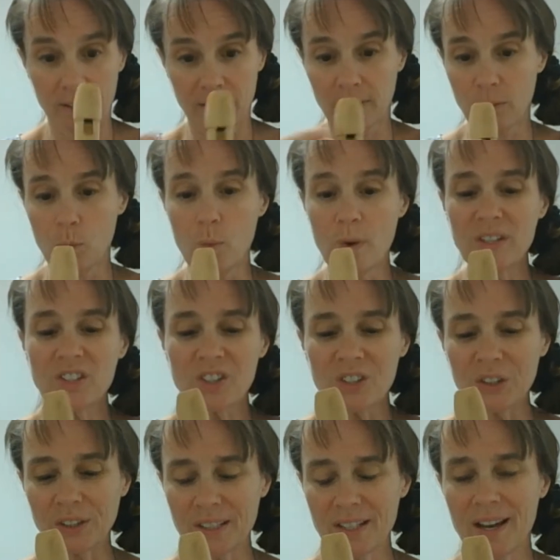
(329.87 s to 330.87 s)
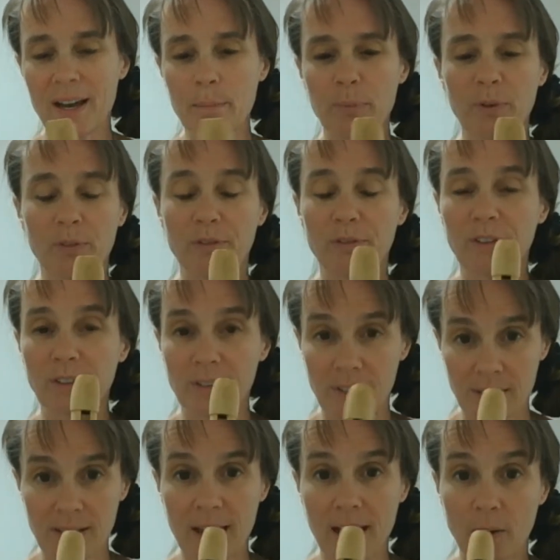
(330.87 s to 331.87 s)
whistle type of
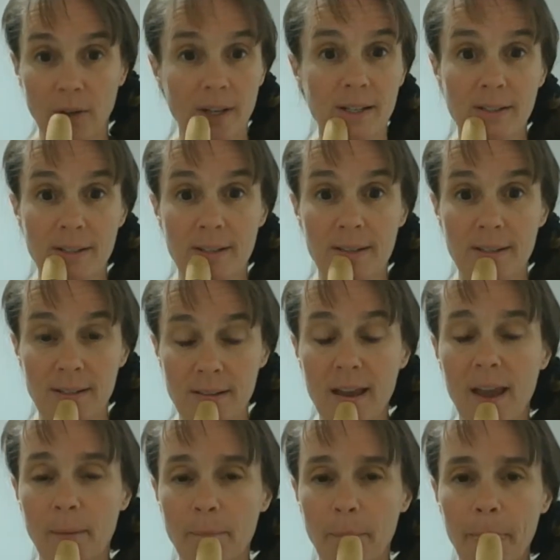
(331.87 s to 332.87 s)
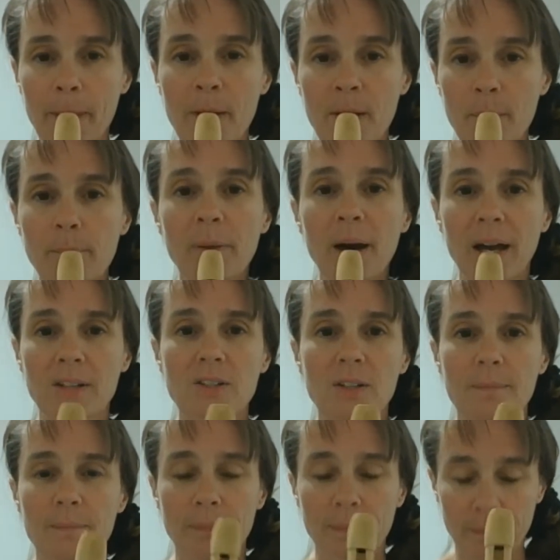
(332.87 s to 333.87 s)
sound is the same, but
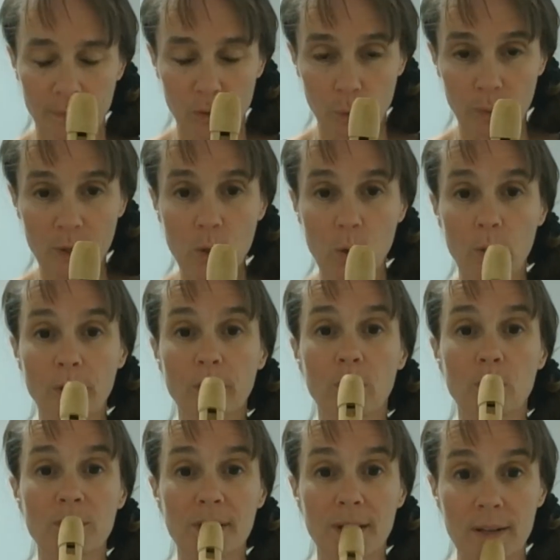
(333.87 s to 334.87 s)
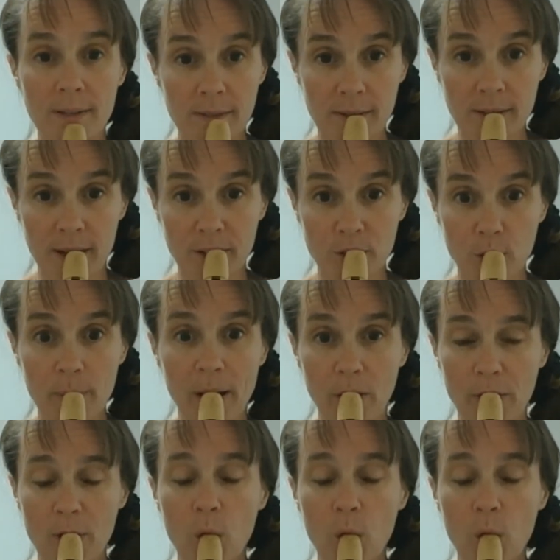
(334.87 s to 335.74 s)
the recorder goes inside your mouth.